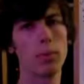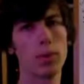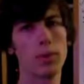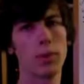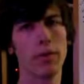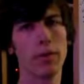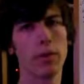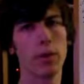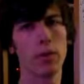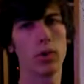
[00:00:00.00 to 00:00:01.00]
watch my
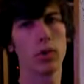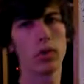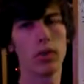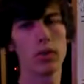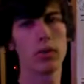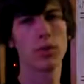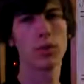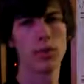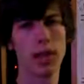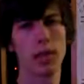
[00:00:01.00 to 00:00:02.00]
videos on
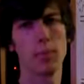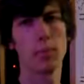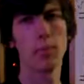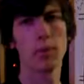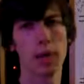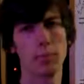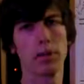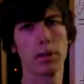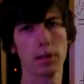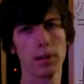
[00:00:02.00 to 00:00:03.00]
clutches and
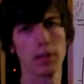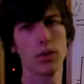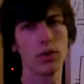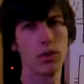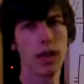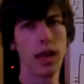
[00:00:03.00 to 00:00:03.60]
multi-plate clutches,